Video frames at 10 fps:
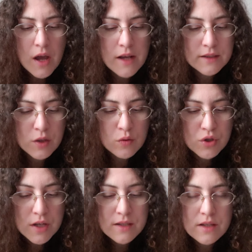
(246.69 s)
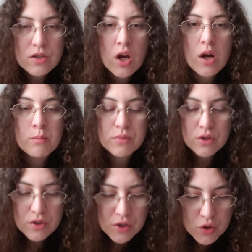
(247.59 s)
And so Jesus
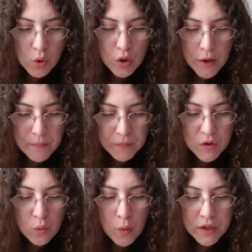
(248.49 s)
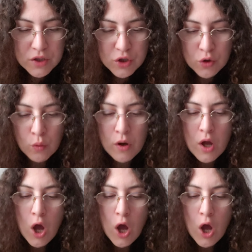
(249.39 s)
calmed the storm. 22.